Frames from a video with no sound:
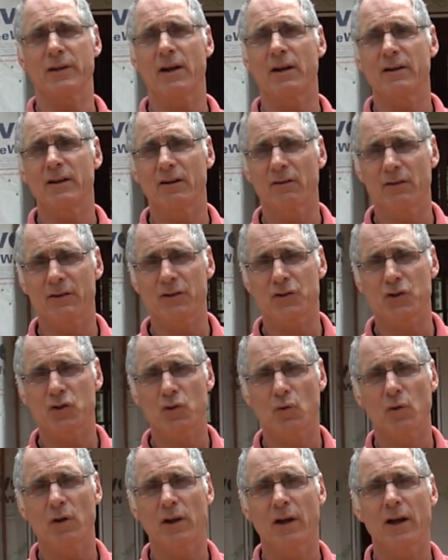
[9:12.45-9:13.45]
We're down here on the
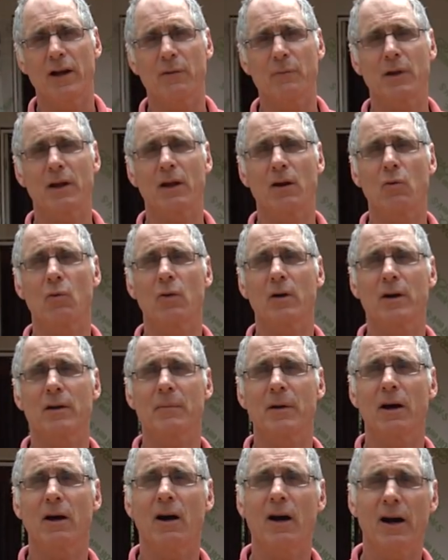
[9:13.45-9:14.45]
shoreline. We got to
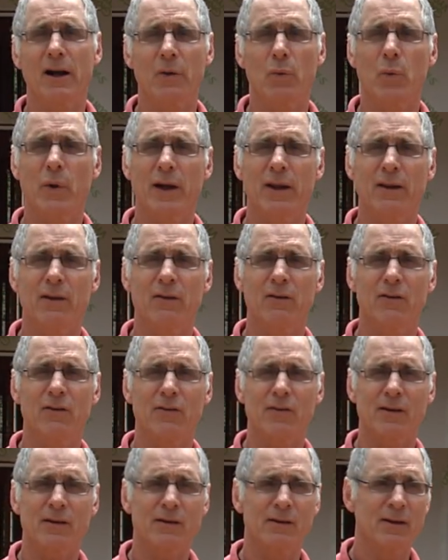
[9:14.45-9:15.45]
worry about high
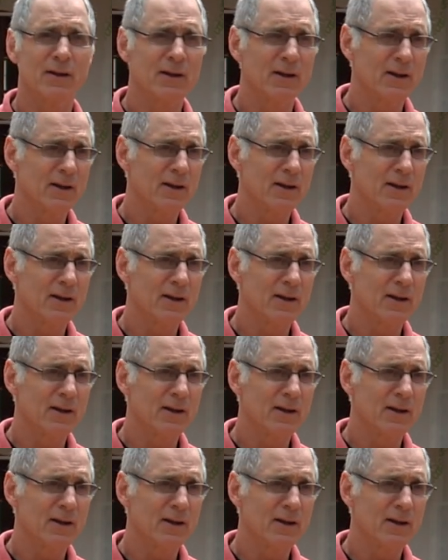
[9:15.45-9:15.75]
winds and,